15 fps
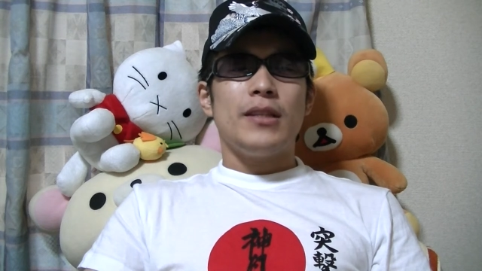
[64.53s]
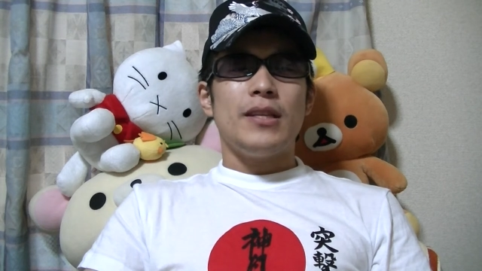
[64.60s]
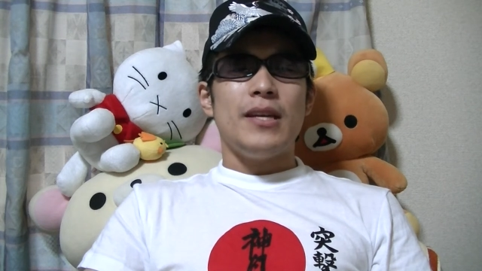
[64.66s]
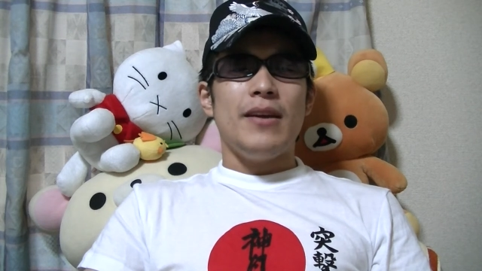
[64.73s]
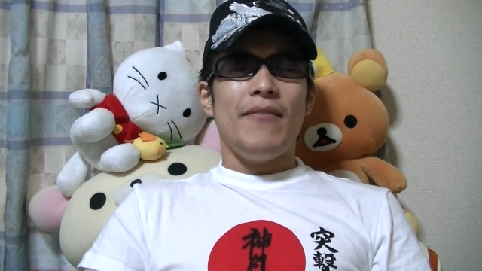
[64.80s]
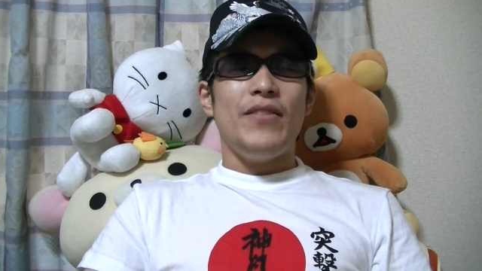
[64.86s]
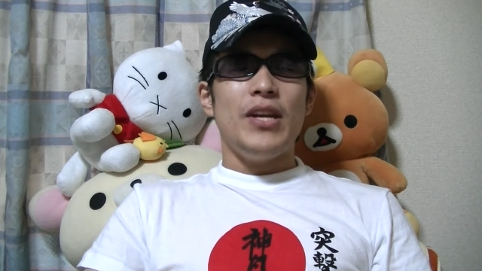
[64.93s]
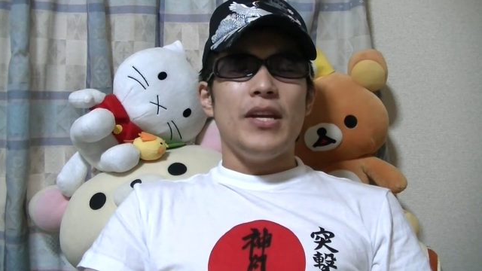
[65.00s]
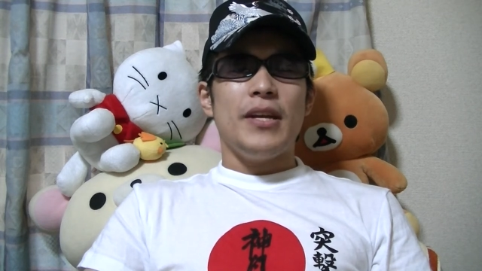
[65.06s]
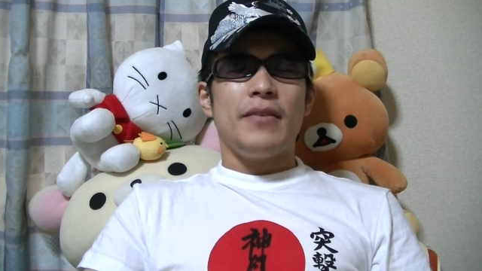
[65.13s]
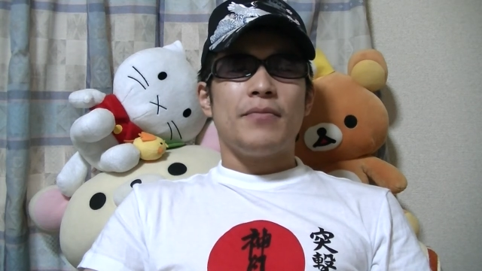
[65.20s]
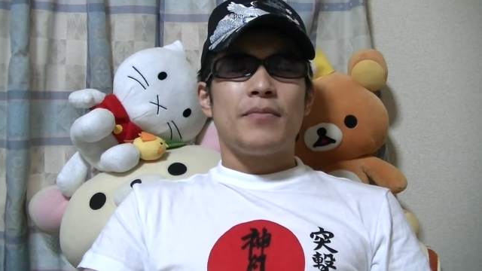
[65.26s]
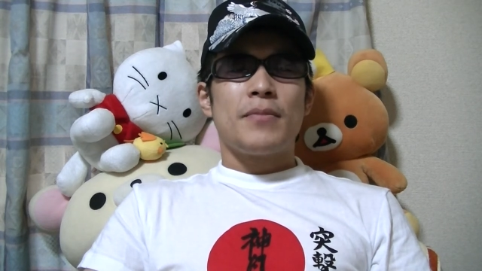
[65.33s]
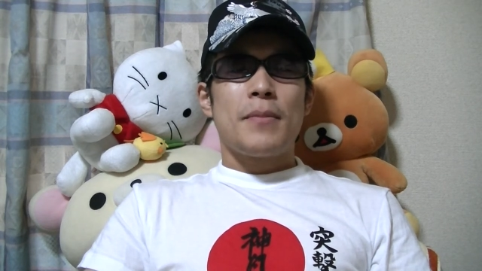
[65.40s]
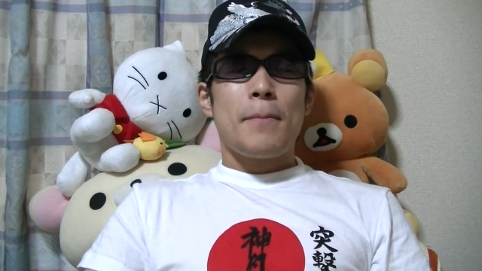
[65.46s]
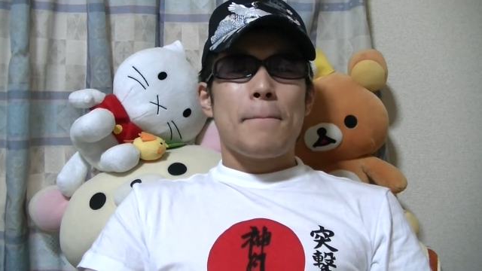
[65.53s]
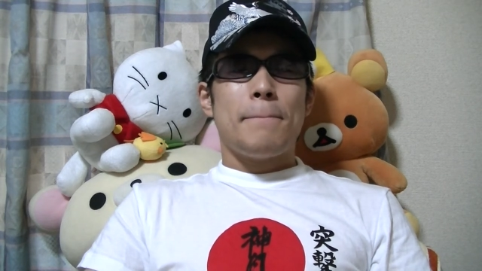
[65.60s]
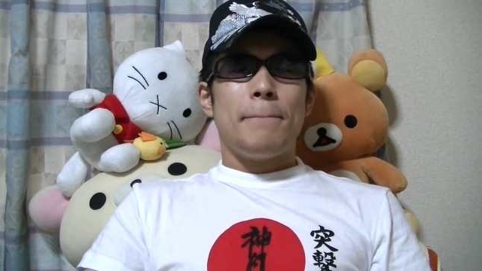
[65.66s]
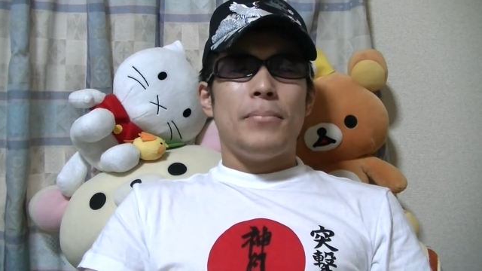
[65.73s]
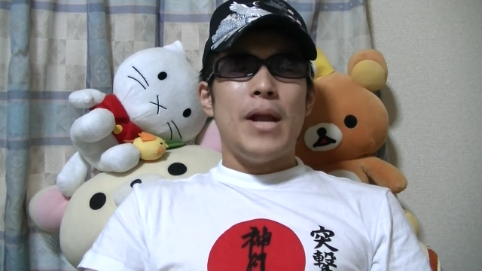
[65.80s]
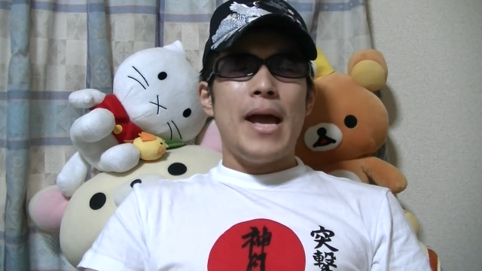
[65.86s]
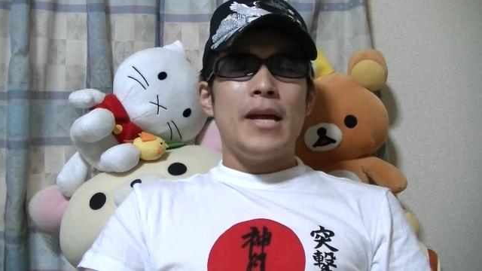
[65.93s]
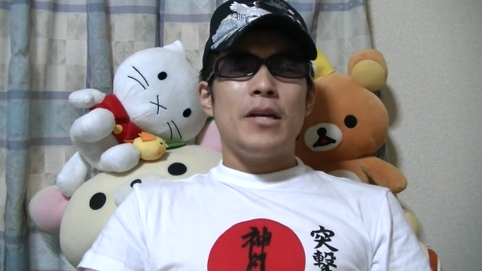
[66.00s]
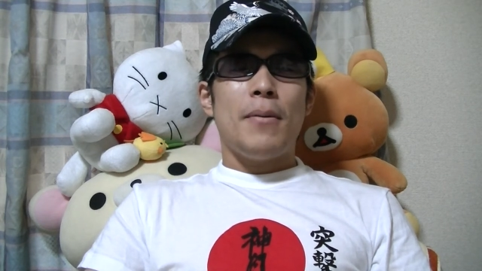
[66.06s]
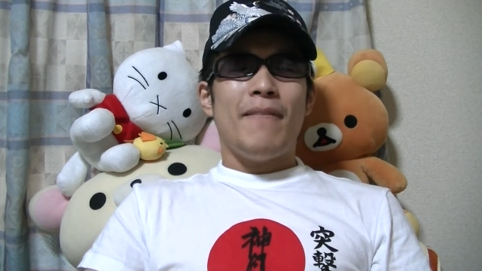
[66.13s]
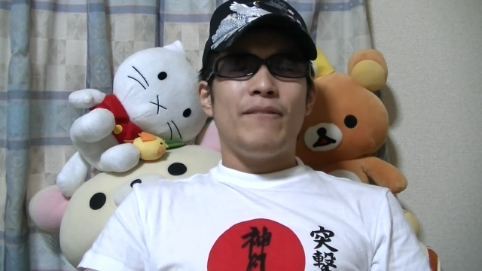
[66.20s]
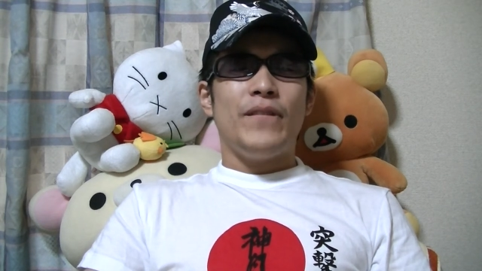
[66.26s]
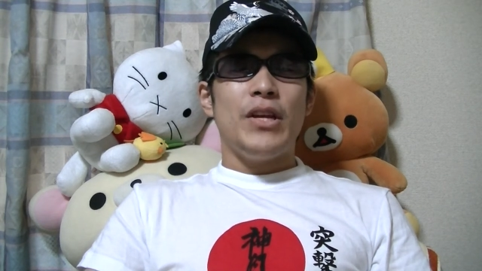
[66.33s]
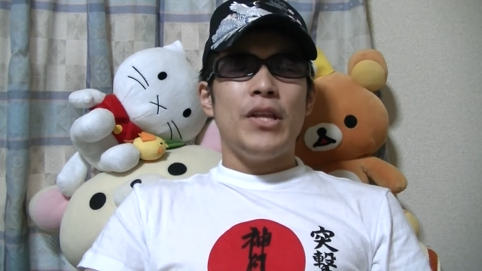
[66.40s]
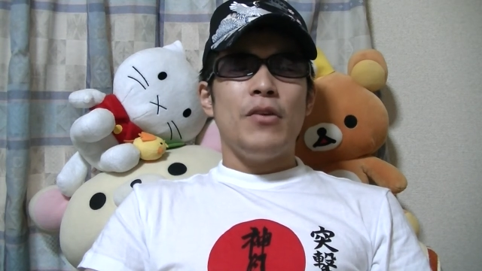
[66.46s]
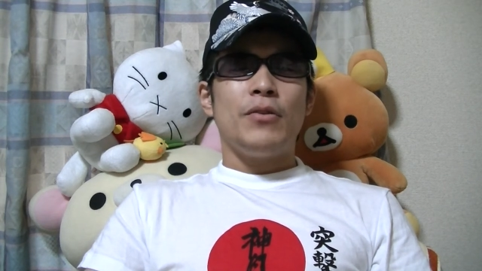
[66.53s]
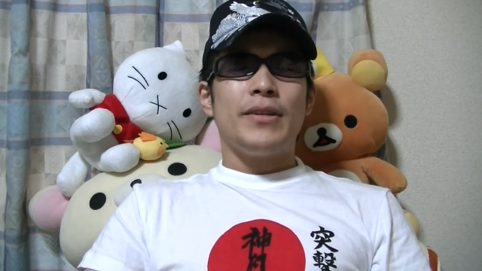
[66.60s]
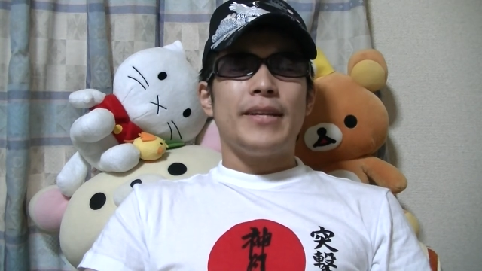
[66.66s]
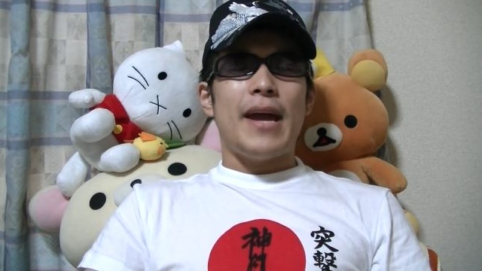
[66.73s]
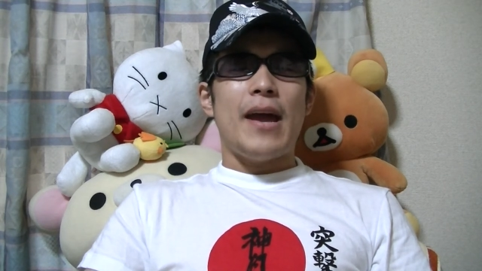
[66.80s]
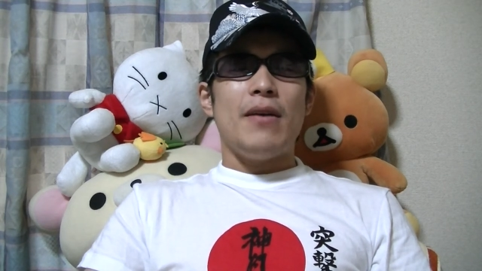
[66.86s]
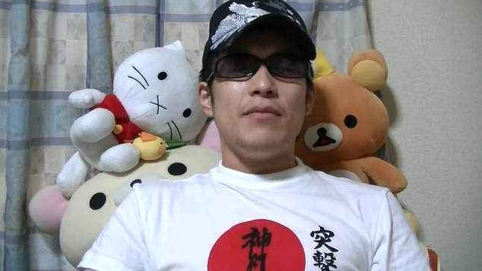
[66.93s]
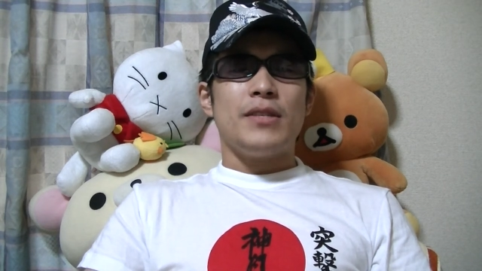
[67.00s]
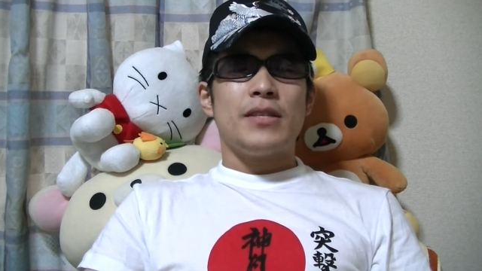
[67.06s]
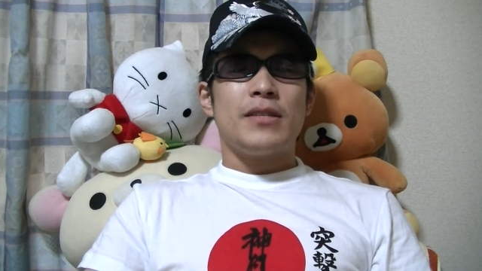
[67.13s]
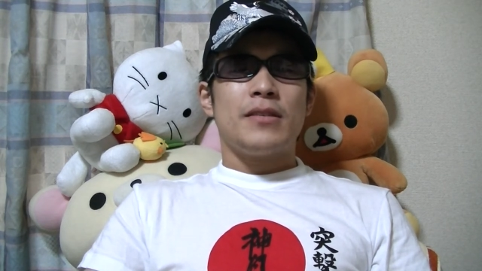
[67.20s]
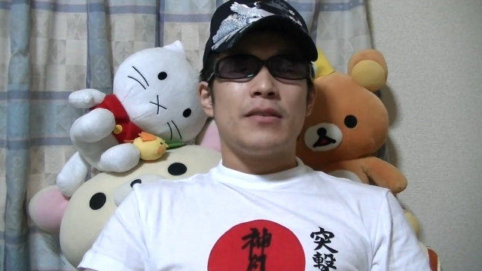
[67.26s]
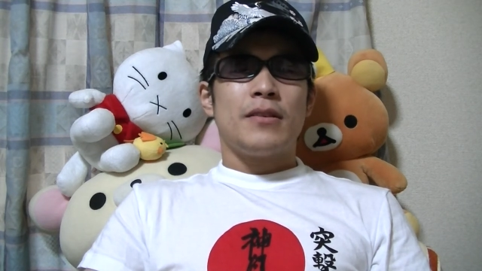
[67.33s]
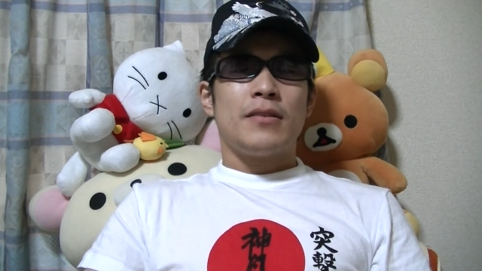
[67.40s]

TV, playing video games,